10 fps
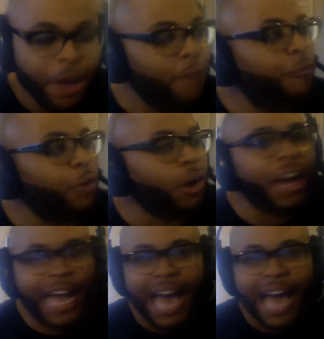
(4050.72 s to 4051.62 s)

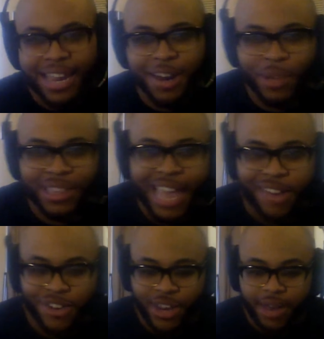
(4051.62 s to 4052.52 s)
Fuck out of here with
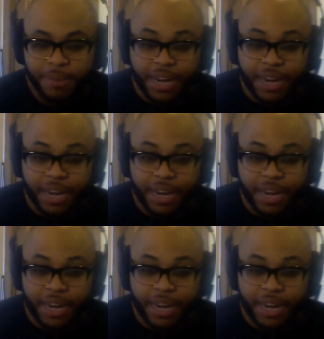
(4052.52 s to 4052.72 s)
that shit.